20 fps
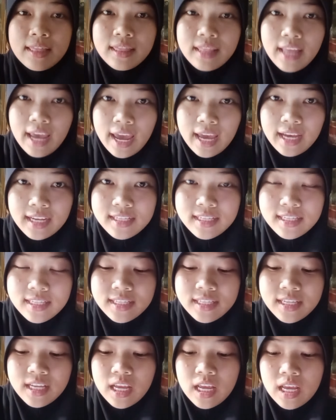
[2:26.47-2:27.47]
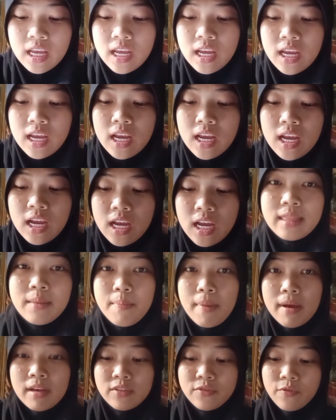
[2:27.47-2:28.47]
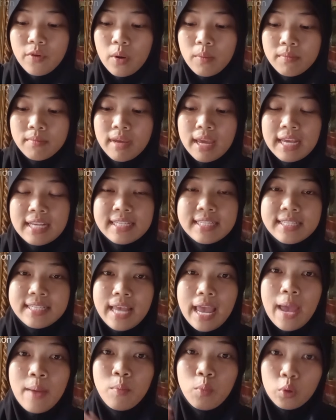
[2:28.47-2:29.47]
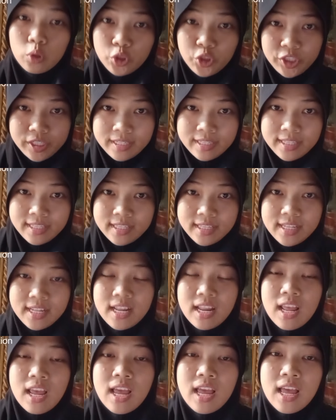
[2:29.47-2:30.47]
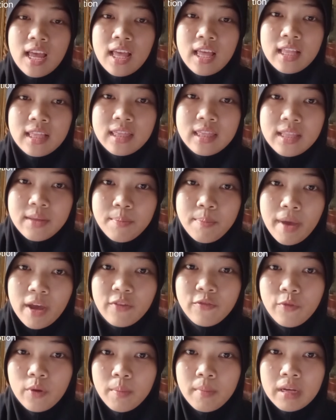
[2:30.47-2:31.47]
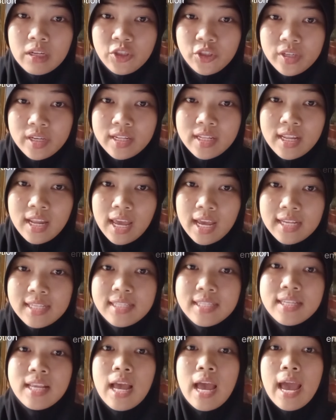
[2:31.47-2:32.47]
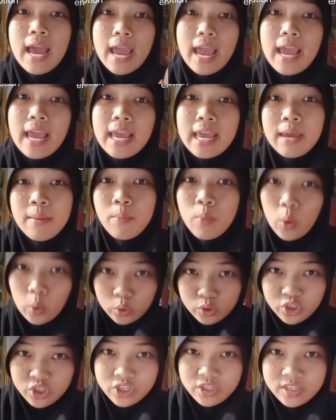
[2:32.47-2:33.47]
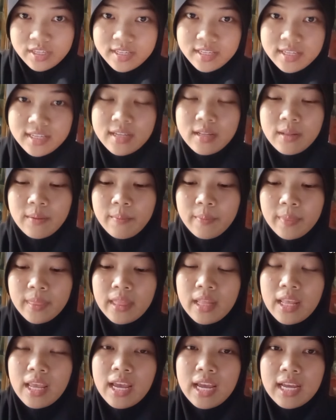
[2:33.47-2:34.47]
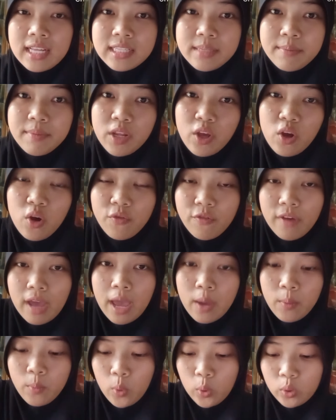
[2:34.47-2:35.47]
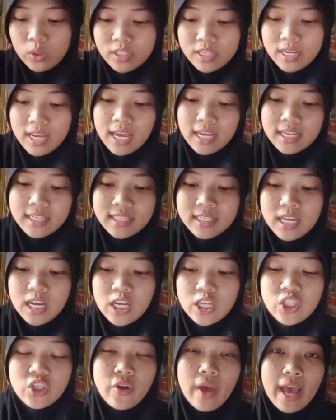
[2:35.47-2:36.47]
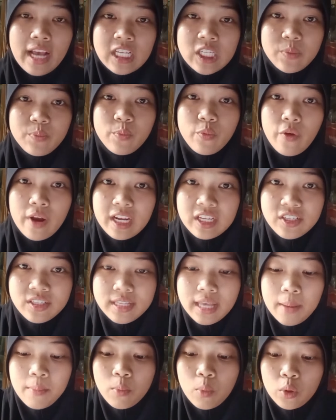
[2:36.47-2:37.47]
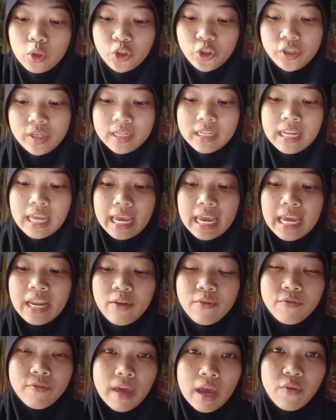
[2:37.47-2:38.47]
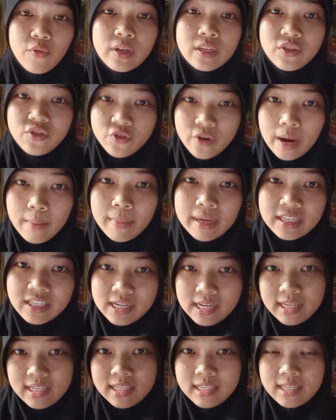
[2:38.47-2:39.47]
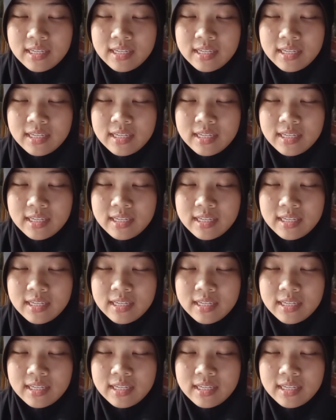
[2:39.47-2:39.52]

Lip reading: Next, the best form is emotion. The back formation is emote. The meaning of emote is to express emotion in a very dramatic.